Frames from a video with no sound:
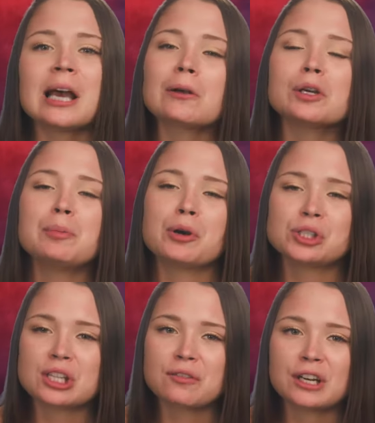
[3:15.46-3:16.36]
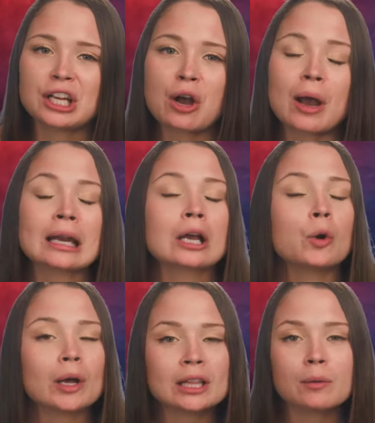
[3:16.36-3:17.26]
Zachary posted the video and it
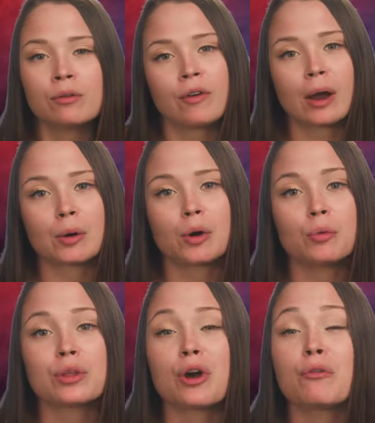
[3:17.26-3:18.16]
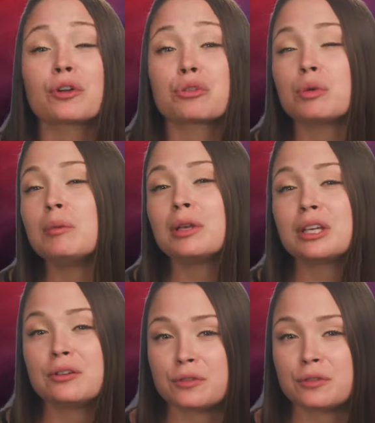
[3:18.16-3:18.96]
quickly went viral with over 3 million